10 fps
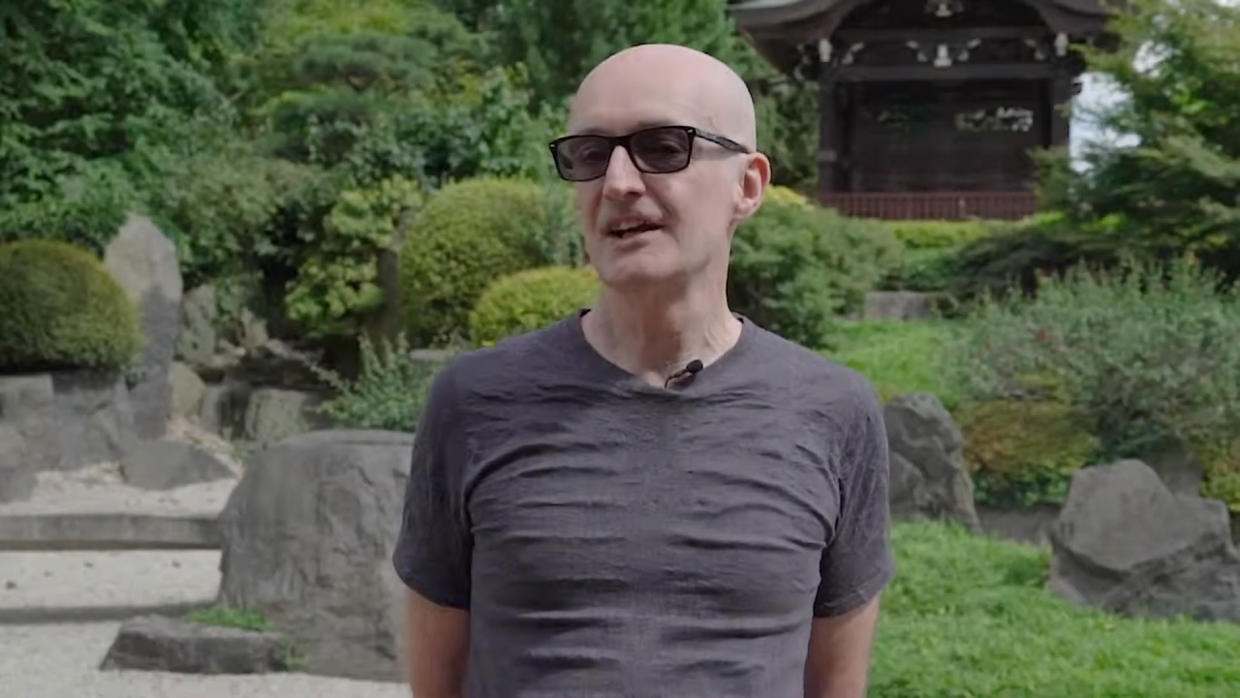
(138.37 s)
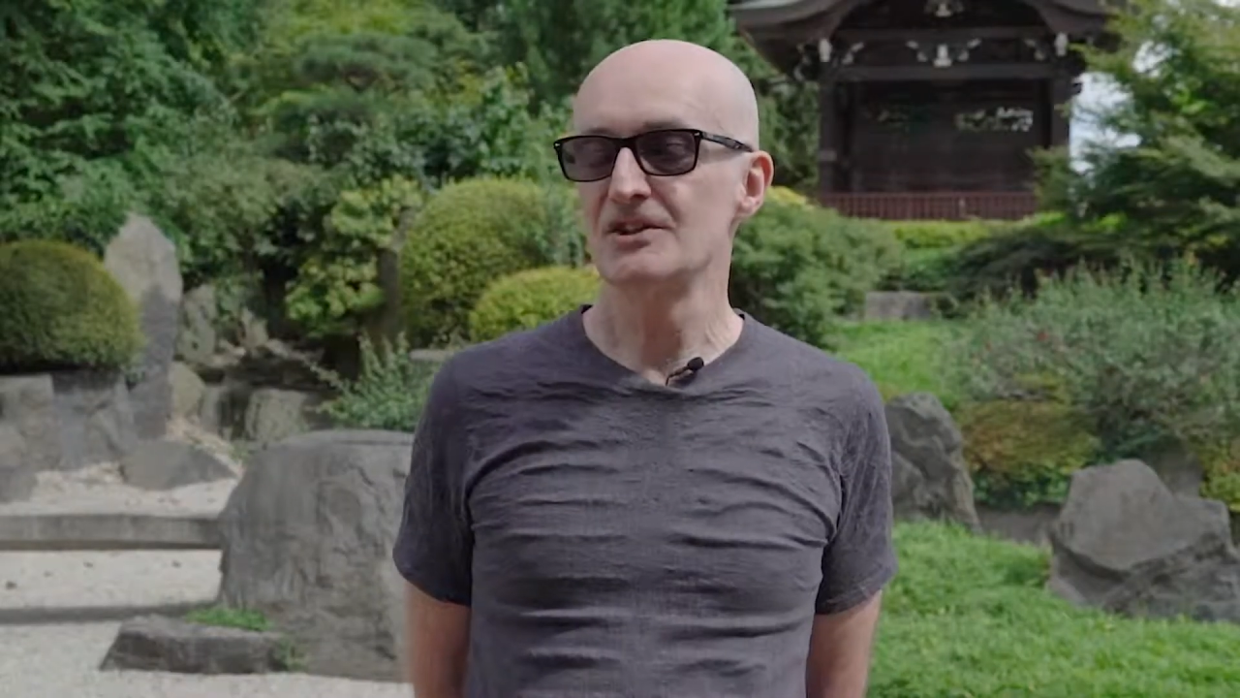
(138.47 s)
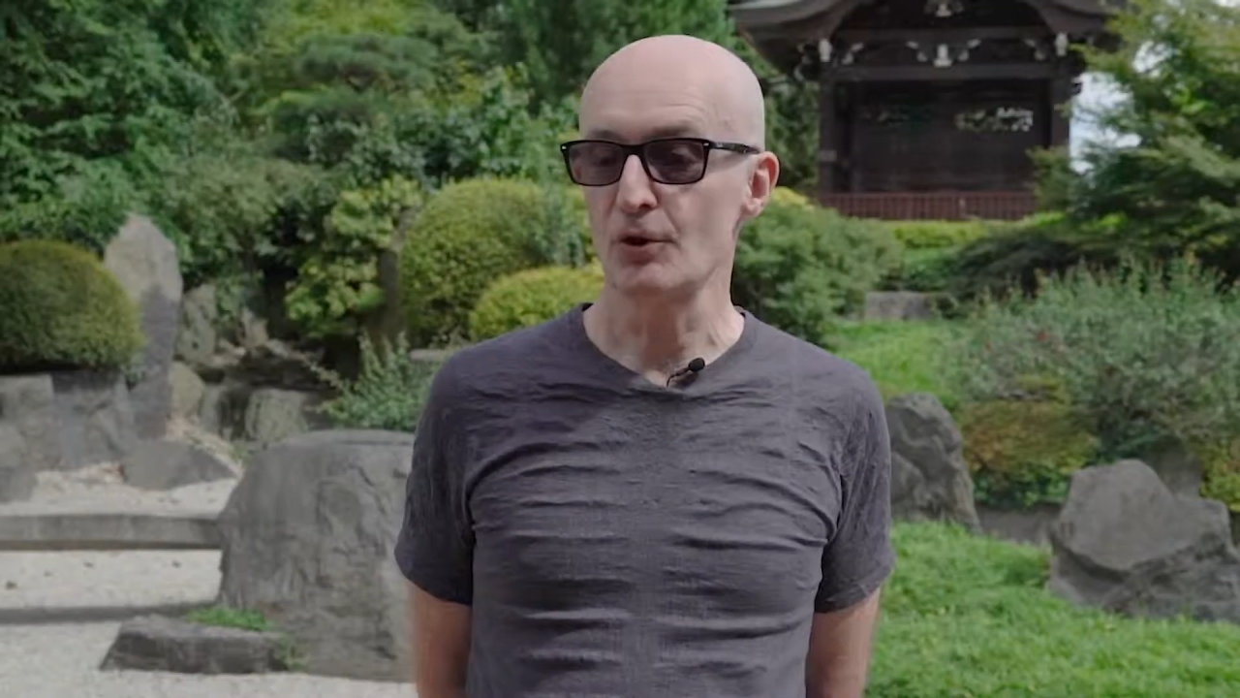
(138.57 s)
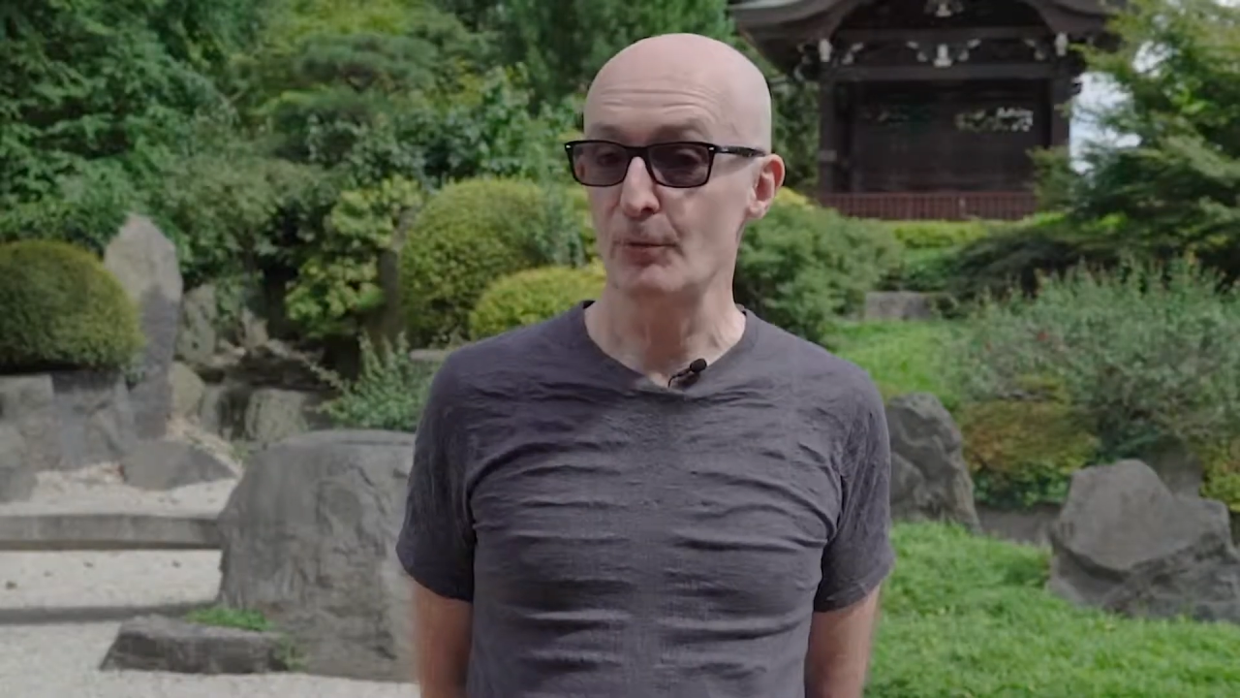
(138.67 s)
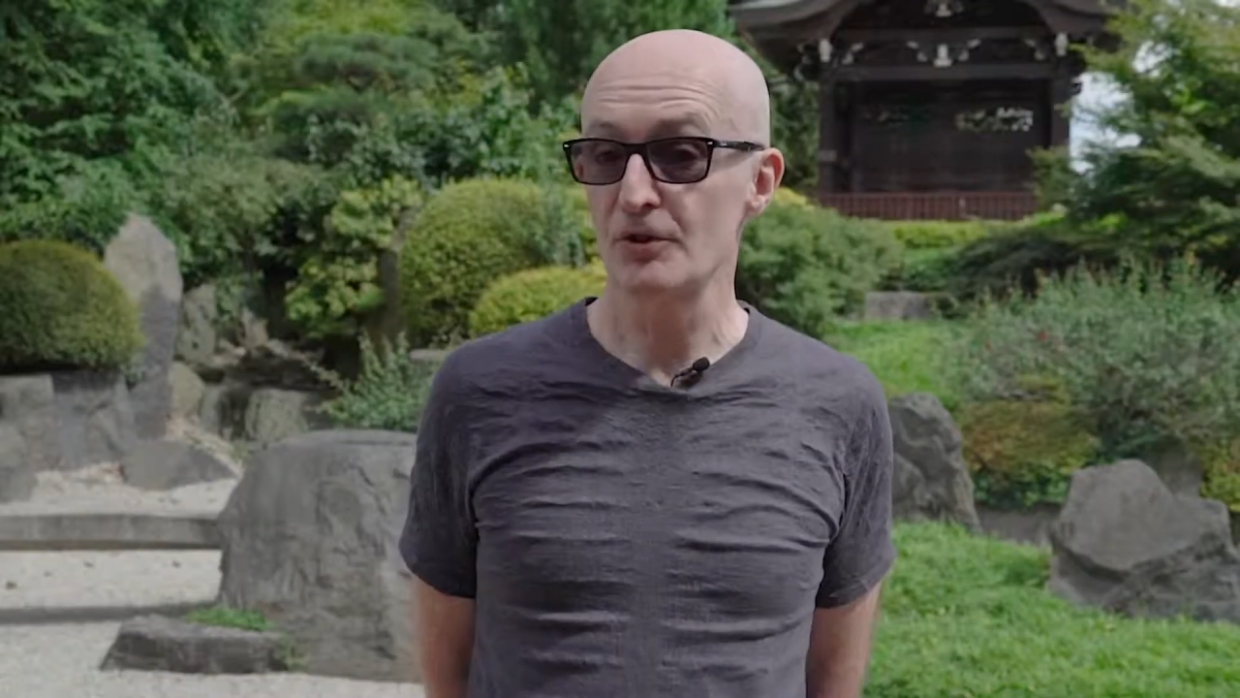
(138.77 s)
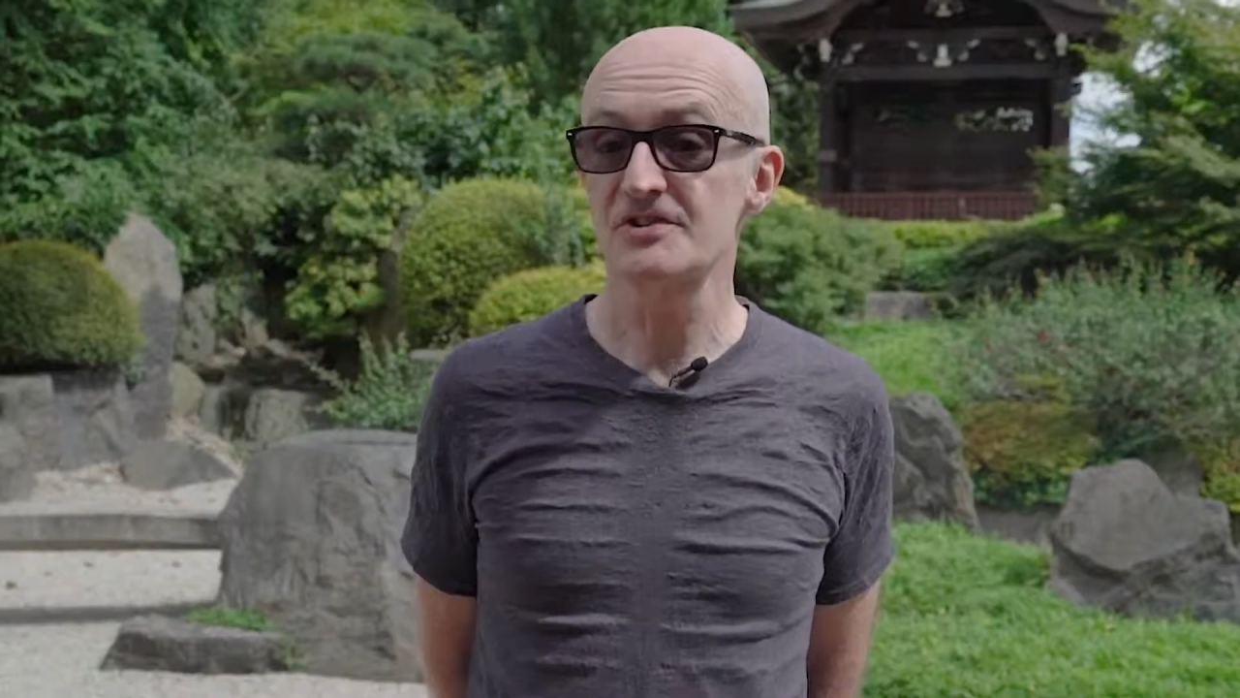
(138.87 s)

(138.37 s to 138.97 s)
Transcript: to a more